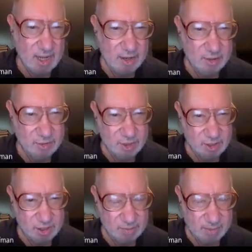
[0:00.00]

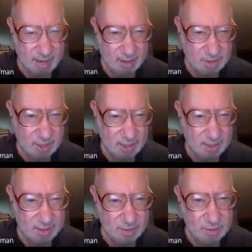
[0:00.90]
uses some Gaussian
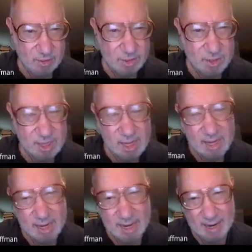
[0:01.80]
integrals,
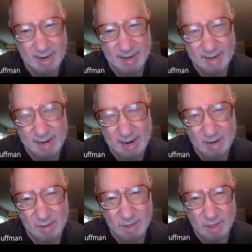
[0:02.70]
and
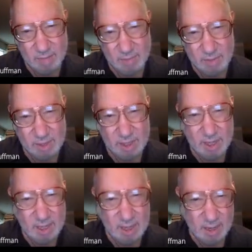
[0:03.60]
out comes
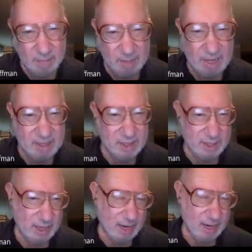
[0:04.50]
a piece
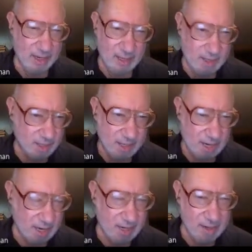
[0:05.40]
that
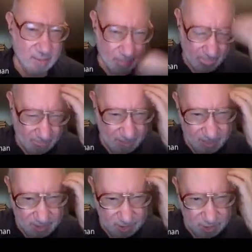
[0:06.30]
indeed
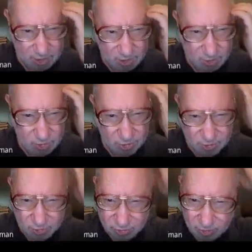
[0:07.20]
is a solution
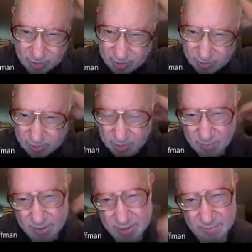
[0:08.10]
to Schrodinger's
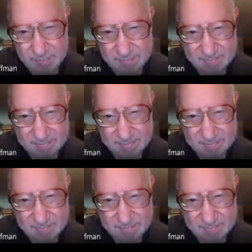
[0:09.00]
equation.